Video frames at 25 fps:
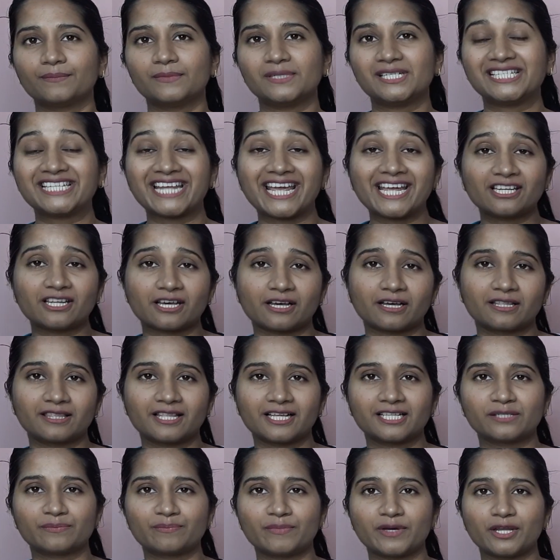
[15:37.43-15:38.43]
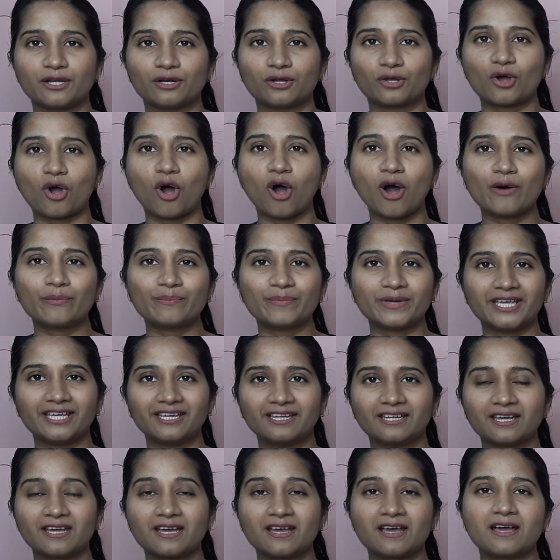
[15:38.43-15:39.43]
data that's been
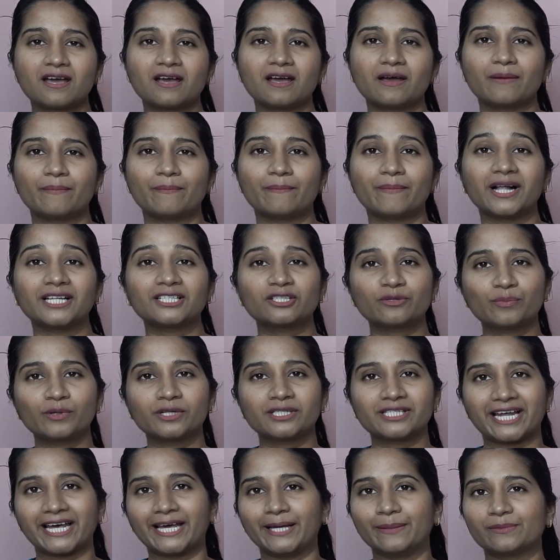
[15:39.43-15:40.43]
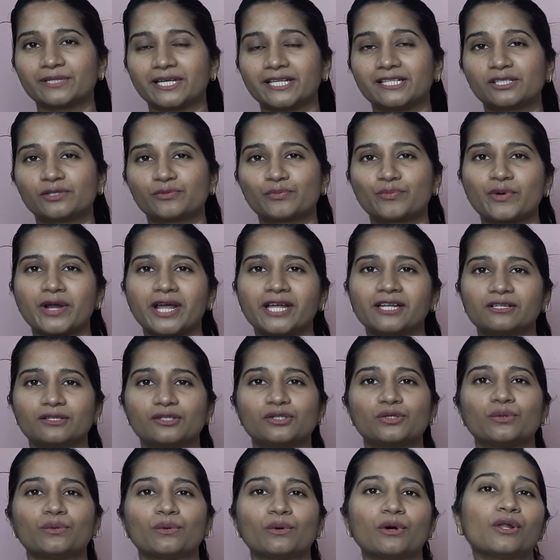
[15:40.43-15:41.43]
copied multiple times and spread
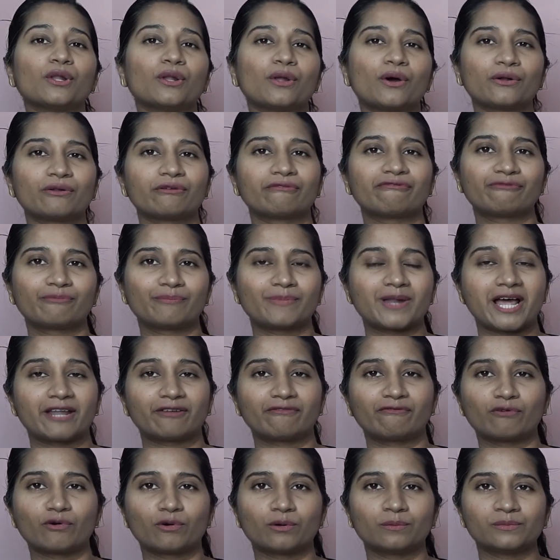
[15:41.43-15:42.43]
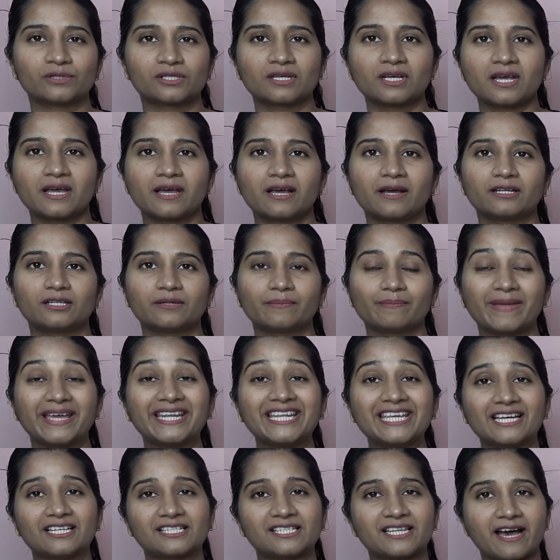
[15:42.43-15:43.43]
to a lot of platforms
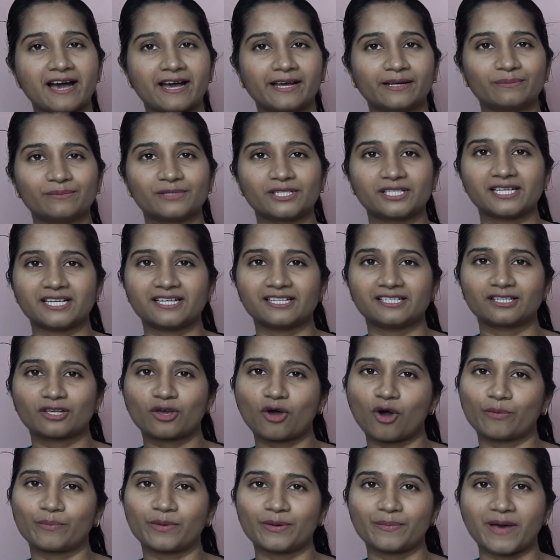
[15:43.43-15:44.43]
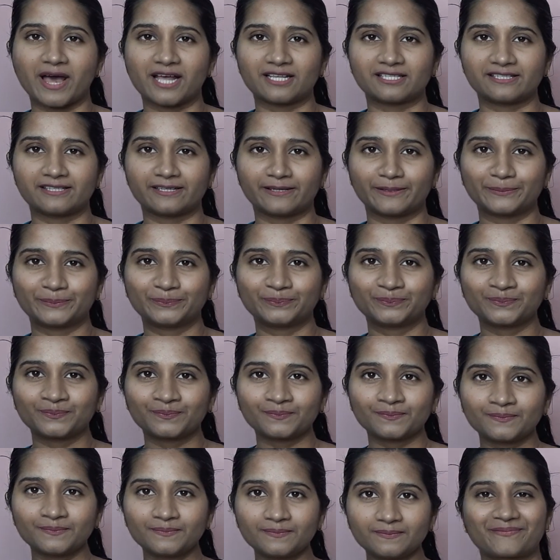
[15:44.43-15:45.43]
many a times is copy pasta.
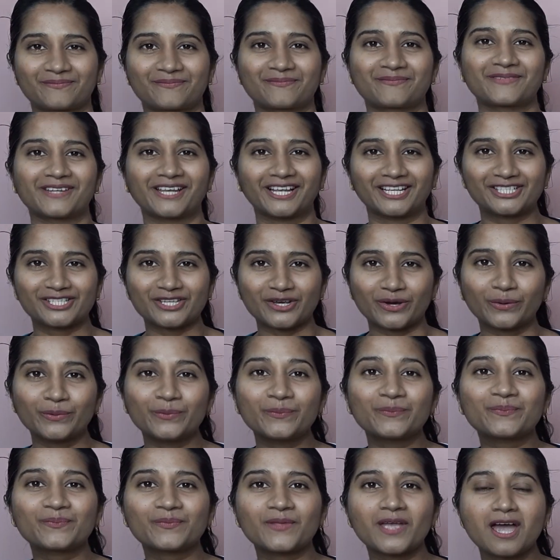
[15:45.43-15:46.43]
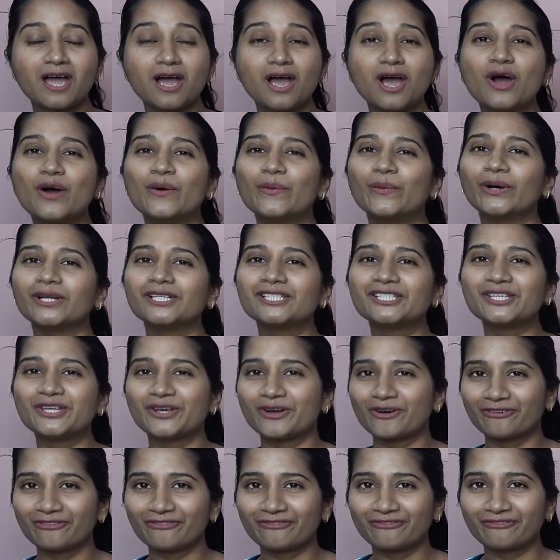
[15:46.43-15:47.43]
So, what's
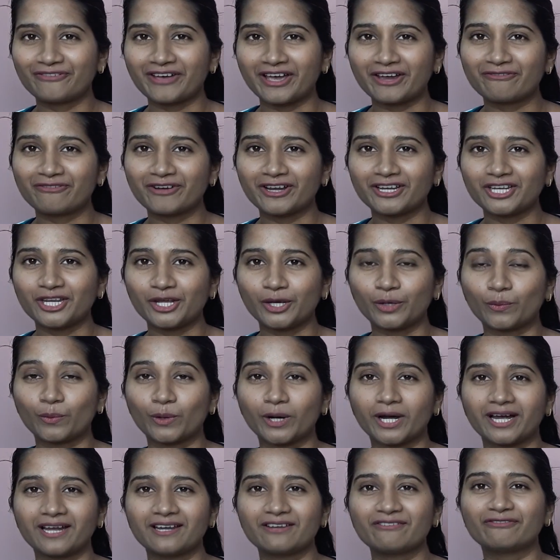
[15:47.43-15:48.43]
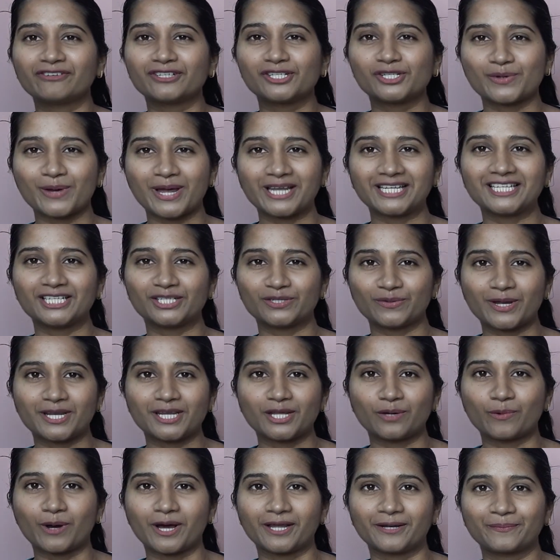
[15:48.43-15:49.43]
your favorite new word for
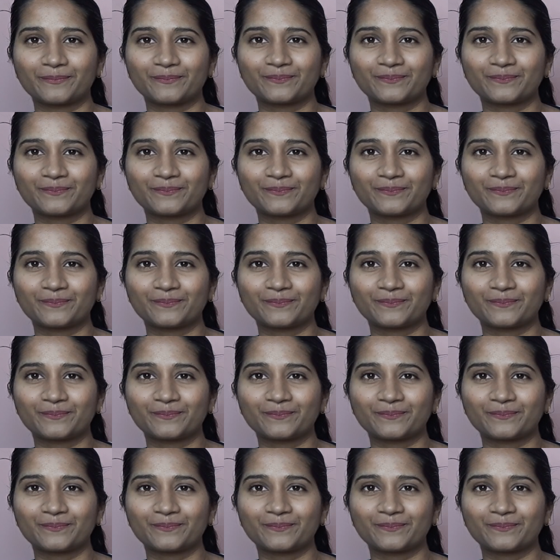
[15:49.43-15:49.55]
2021?